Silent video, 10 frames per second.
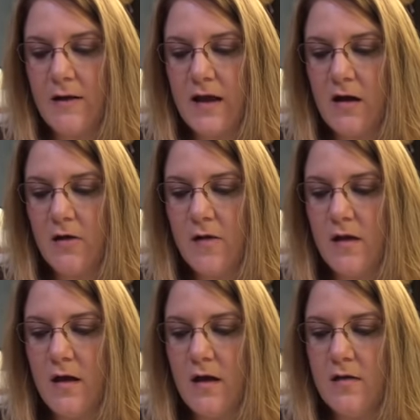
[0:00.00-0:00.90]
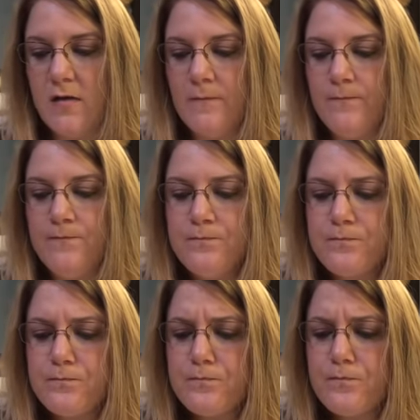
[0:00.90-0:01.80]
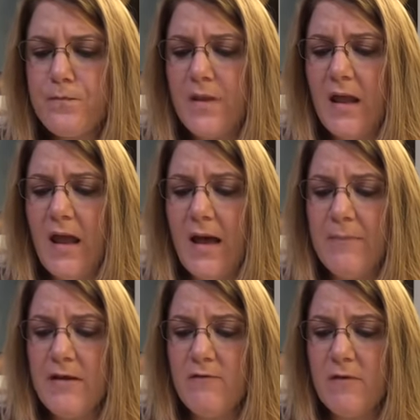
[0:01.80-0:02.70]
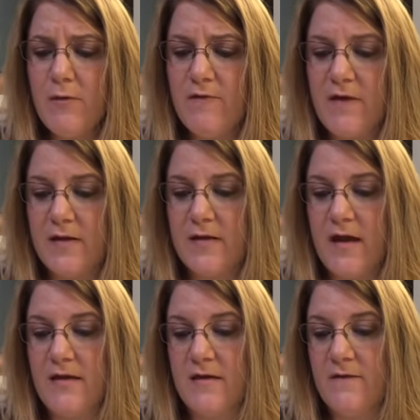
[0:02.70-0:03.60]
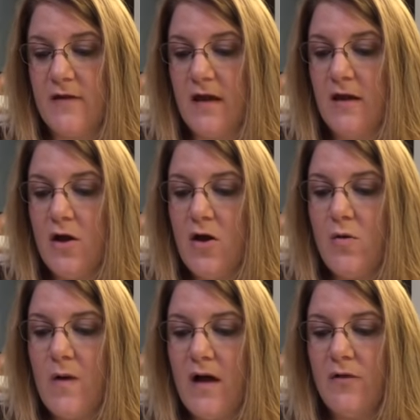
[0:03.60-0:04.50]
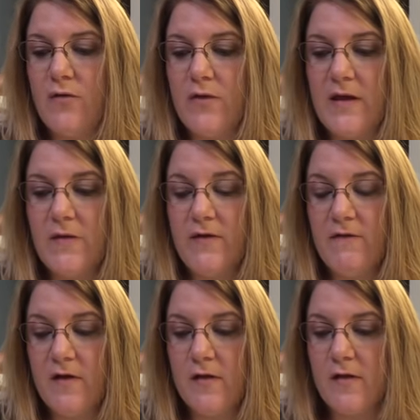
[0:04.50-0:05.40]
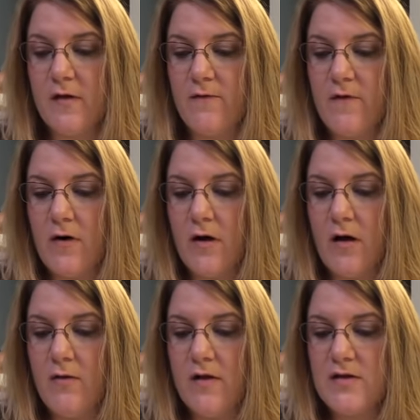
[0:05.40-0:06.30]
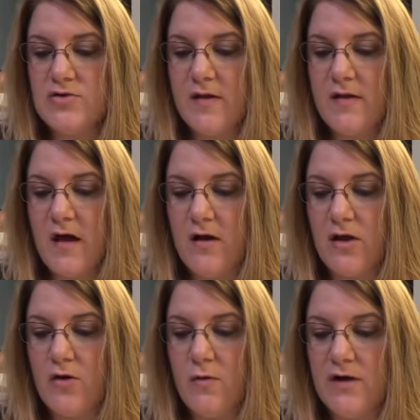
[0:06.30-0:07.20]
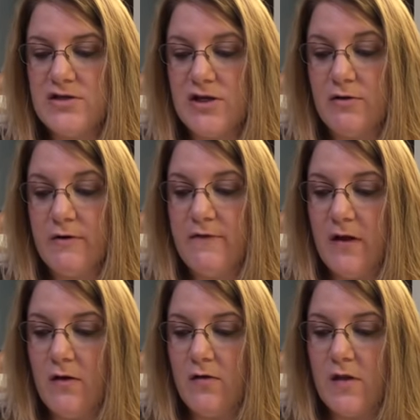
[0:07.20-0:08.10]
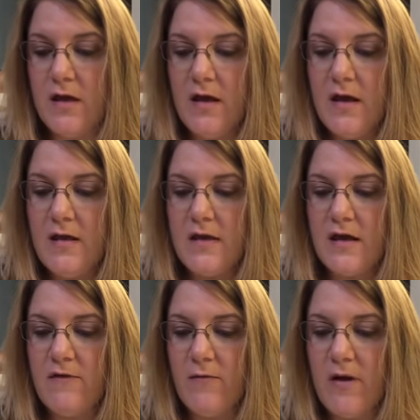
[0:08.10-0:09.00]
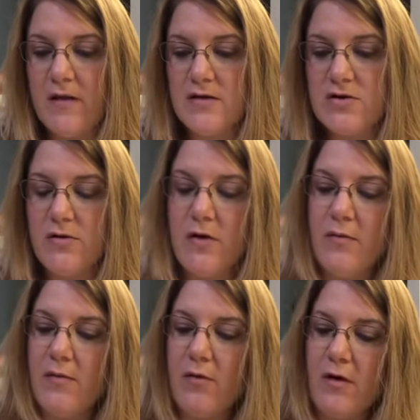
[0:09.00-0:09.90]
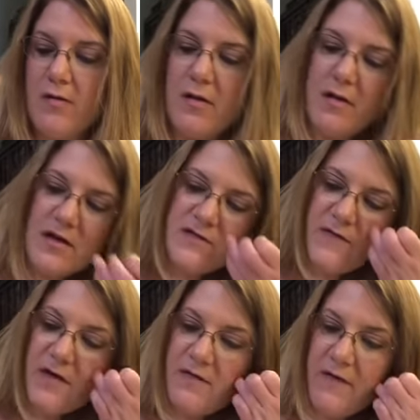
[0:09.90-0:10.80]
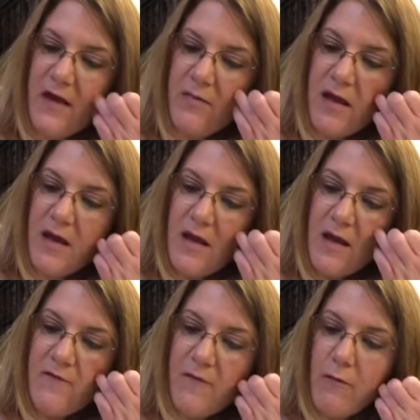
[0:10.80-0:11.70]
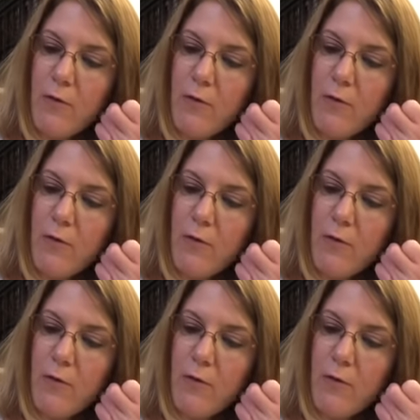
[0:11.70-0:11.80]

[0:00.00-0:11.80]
Kara says, "Happy November Fix Day, Tiffany. Wow, 23 fixes so far. I always enjoy styling you and watching your reviews. Thank you for being such a loyal member of the Stitch Fix family. And